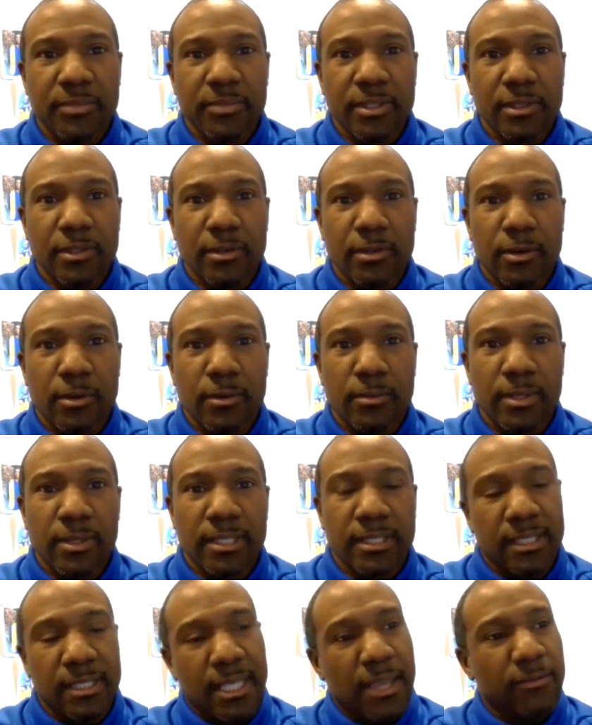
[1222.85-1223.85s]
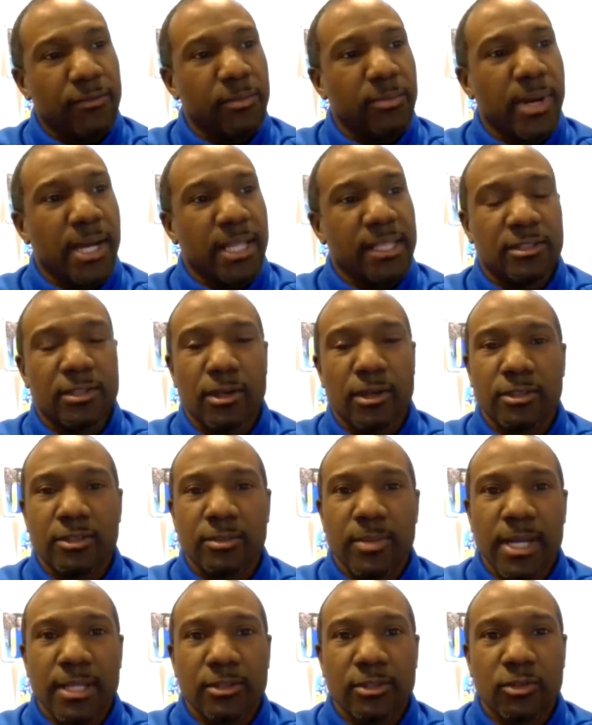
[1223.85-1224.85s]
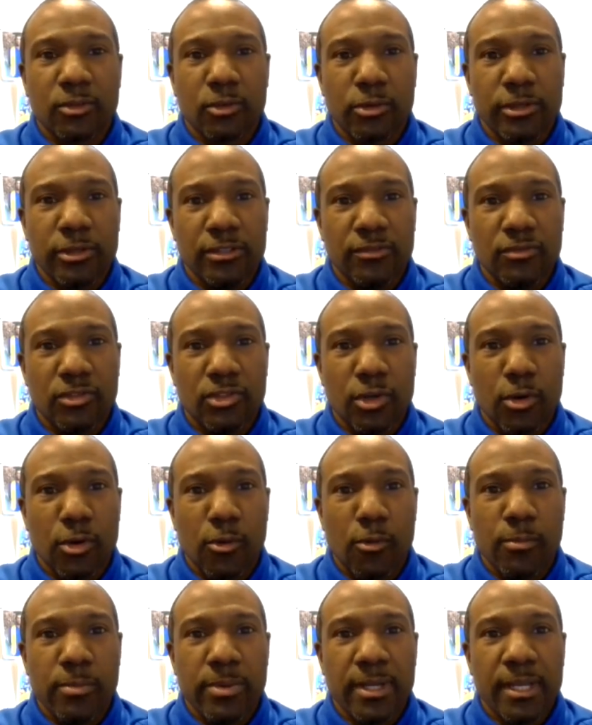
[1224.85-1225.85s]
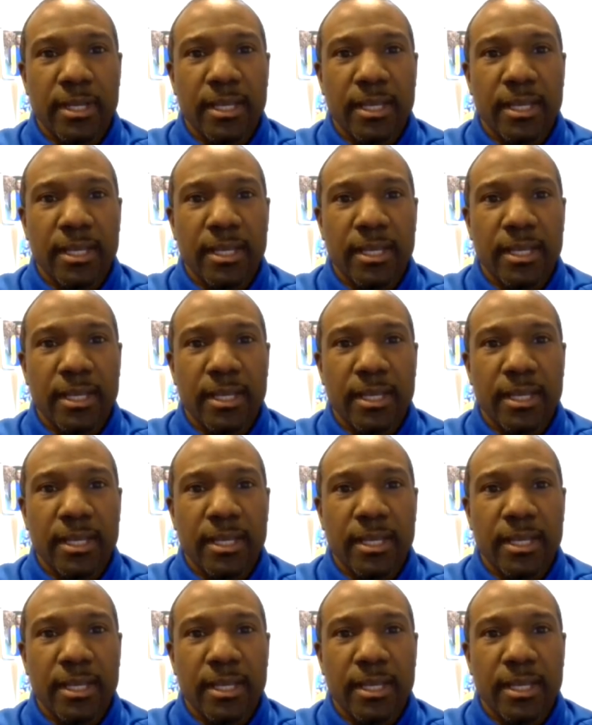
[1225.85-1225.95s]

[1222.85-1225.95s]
you know and everybody talks about the story of job